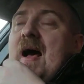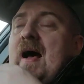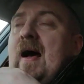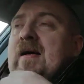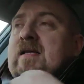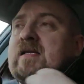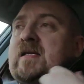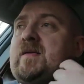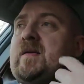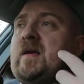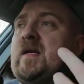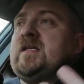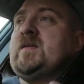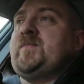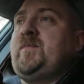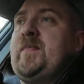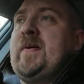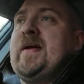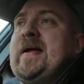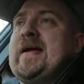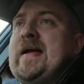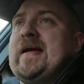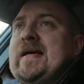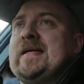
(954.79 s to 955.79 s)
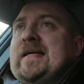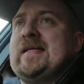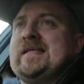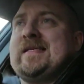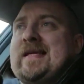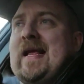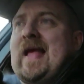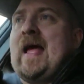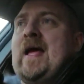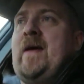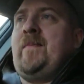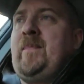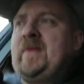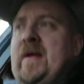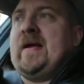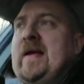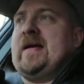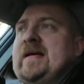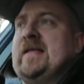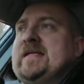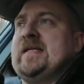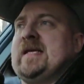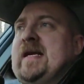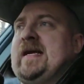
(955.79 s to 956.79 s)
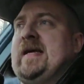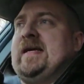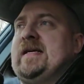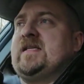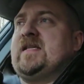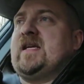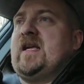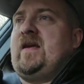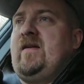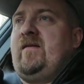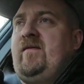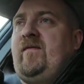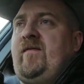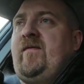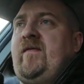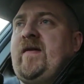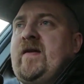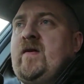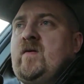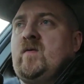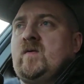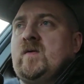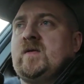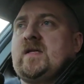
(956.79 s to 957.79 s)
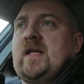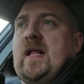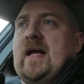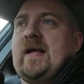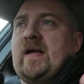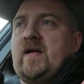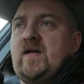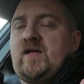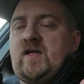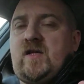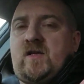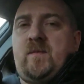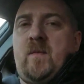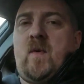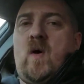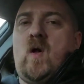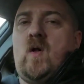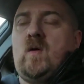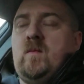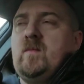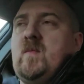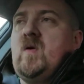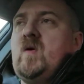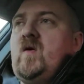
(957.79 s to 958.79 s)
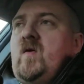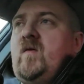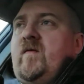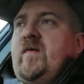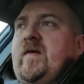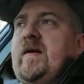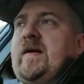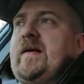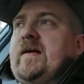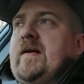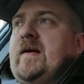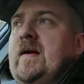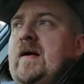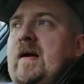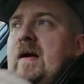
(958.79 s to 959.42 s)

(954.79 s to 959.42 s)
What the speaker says: as big and as epic as it is, it feels like a small movie,